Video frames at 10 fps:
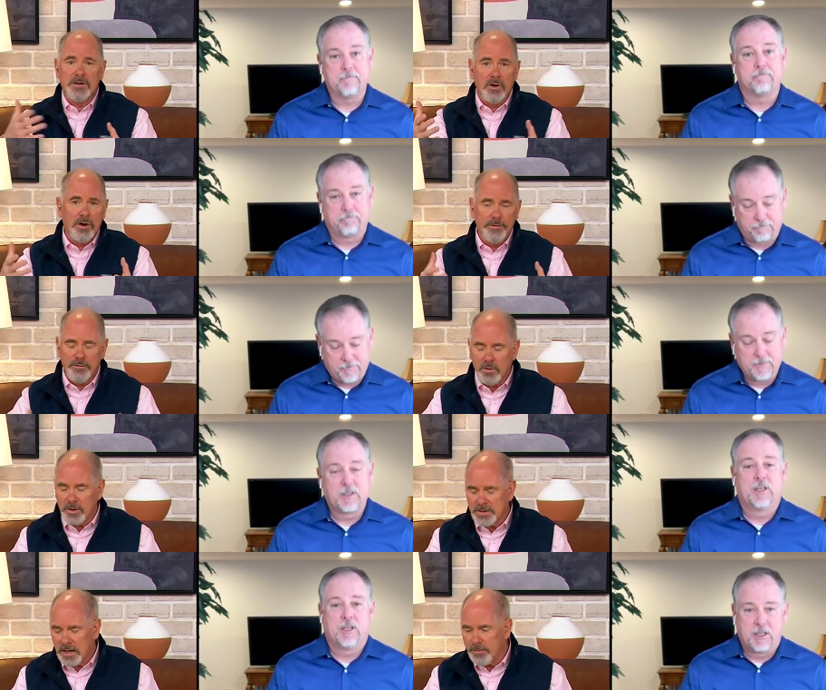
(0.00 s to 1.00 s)
Speaker 1: right. DeLonghi for a
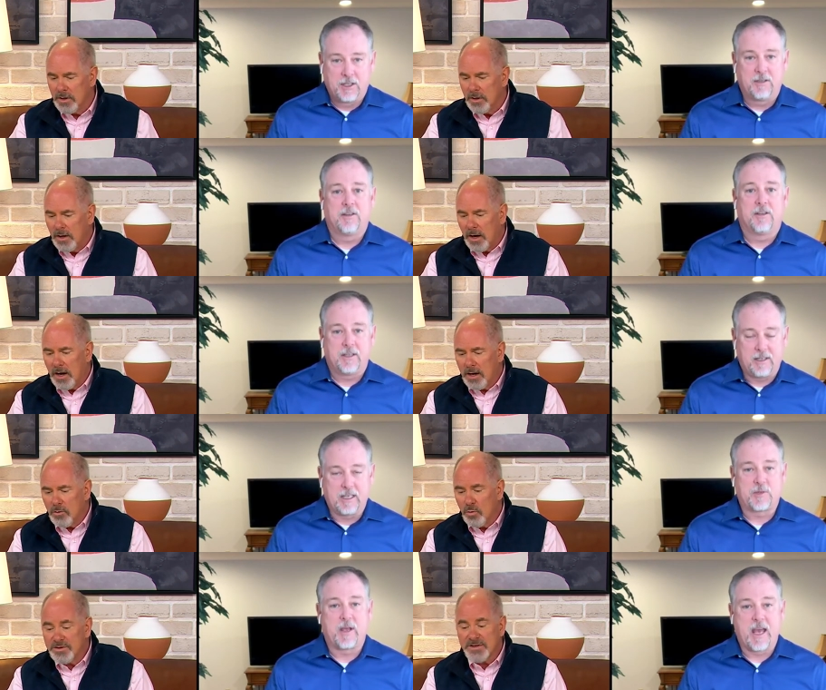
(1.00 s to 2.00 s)
long time. Uh,
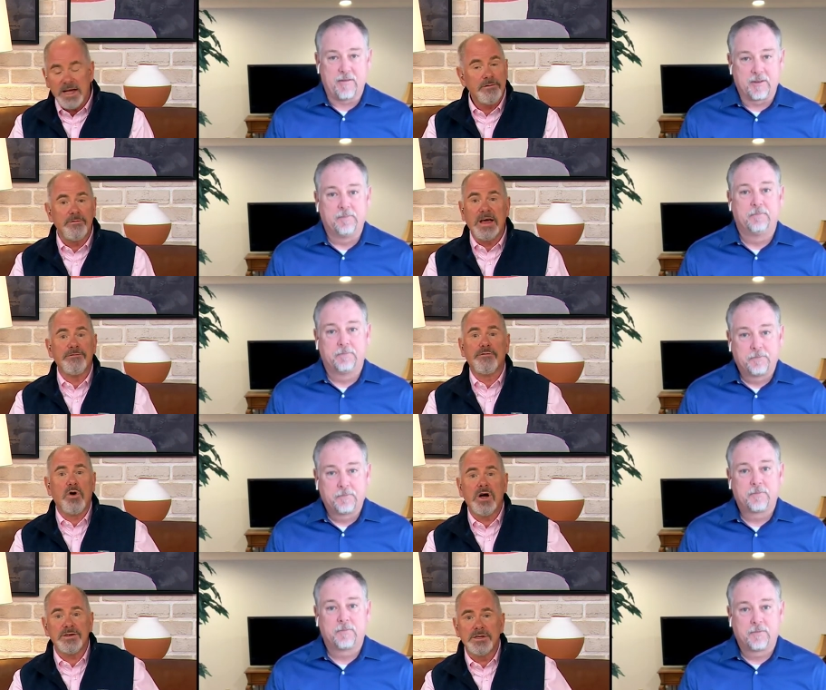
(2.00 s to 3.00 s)
yes, with that, that
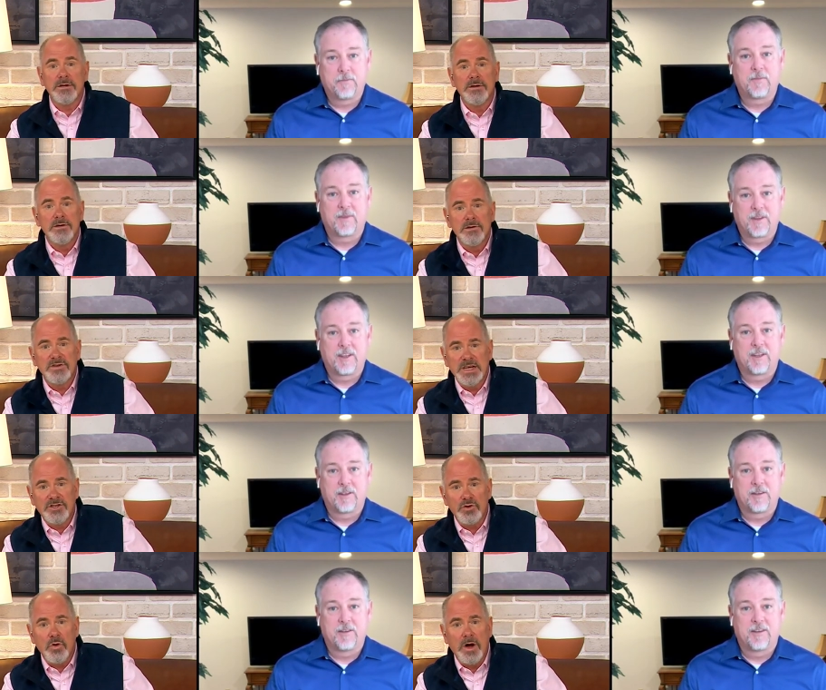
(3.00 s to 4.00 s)
frost
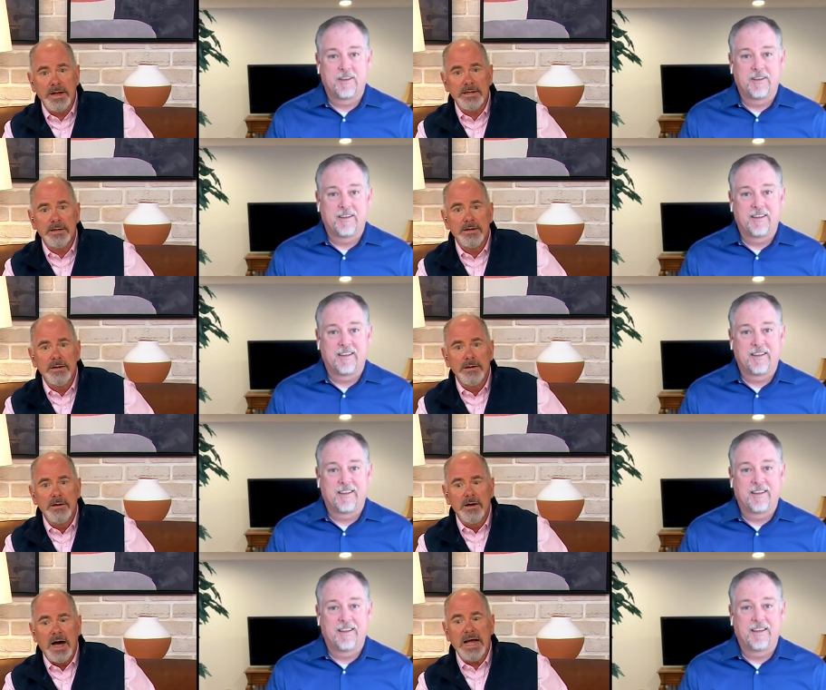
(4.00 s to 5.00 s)
sensor on it.
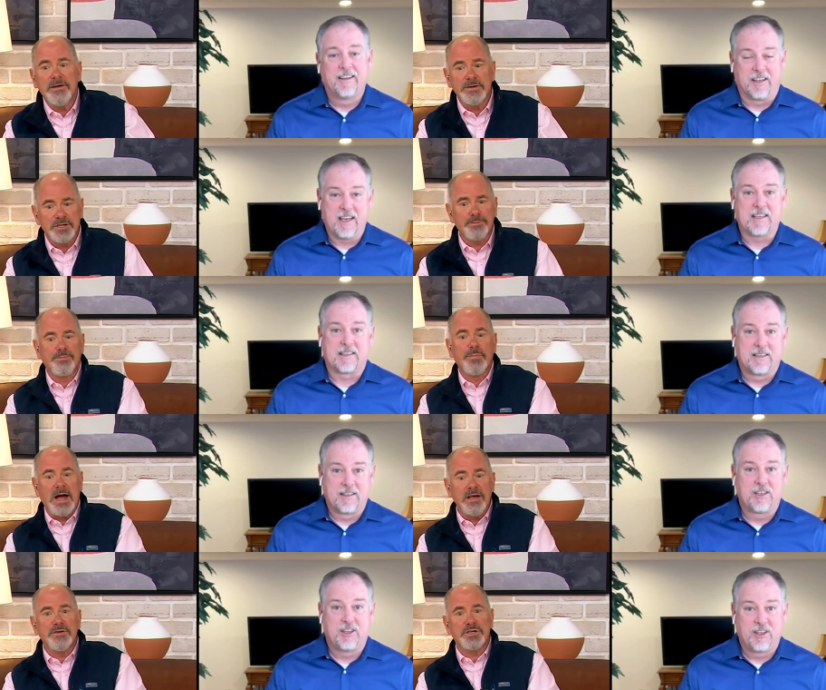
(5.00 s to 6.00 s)
I have a, yeah.
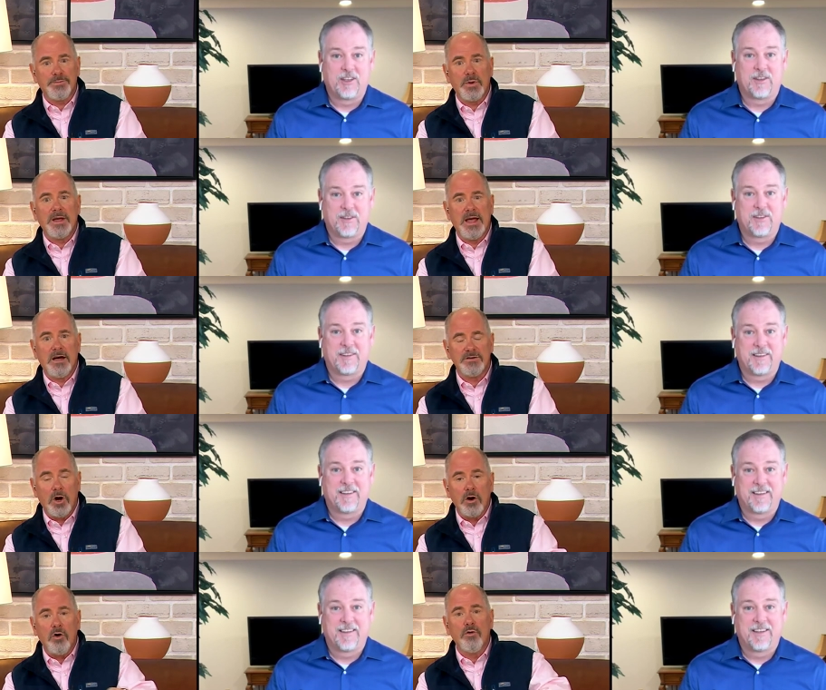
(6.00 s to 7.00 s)
I have a spring house.
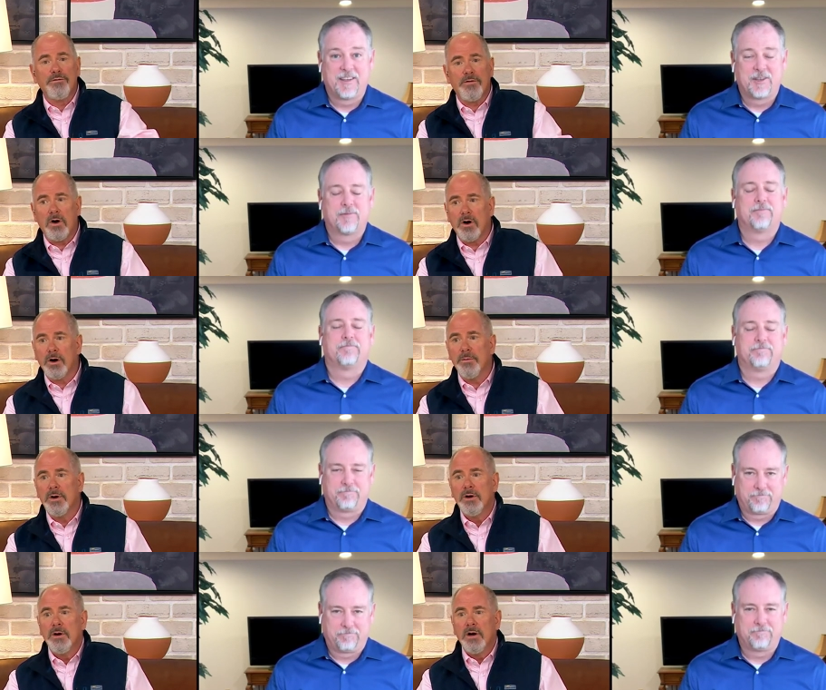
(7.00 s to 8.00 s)
Our old farm
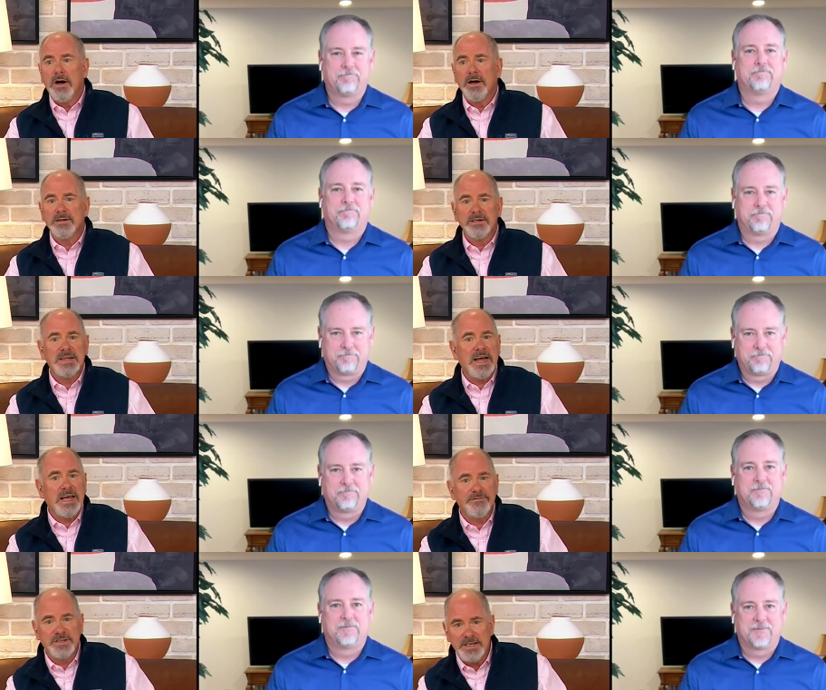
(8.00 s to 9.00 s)
uh, does not
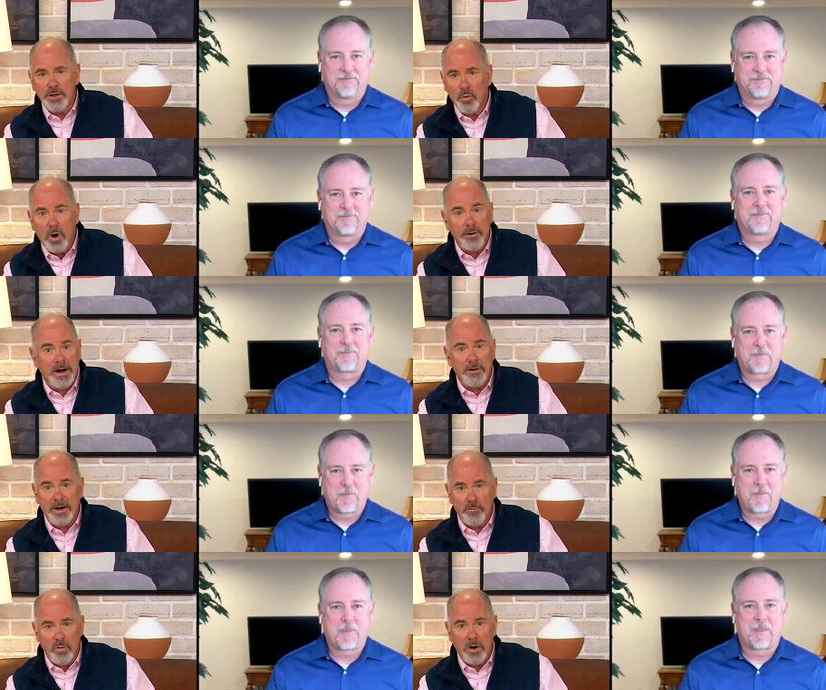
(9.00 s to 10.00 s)
have city water. I don't
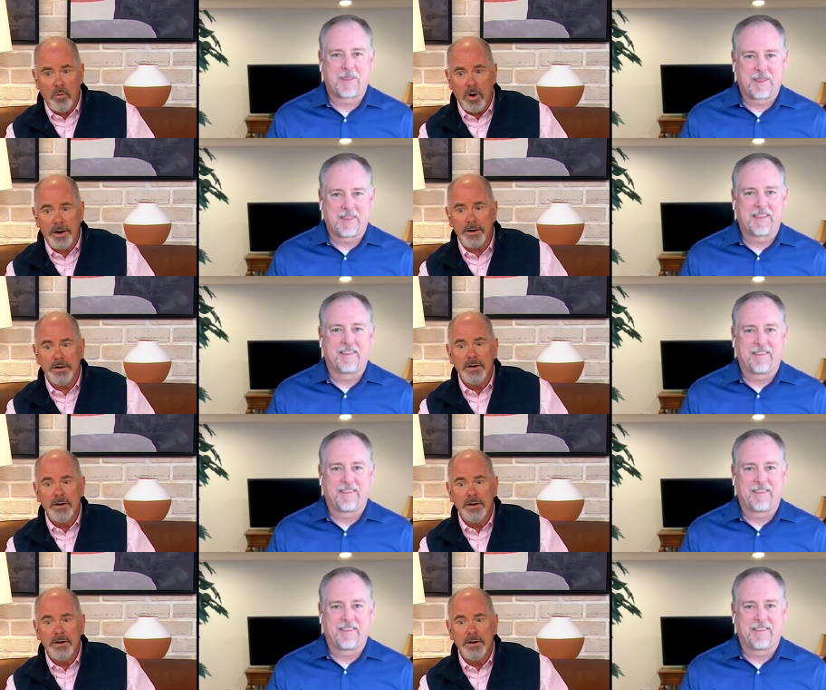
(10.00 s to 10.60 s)
have well water.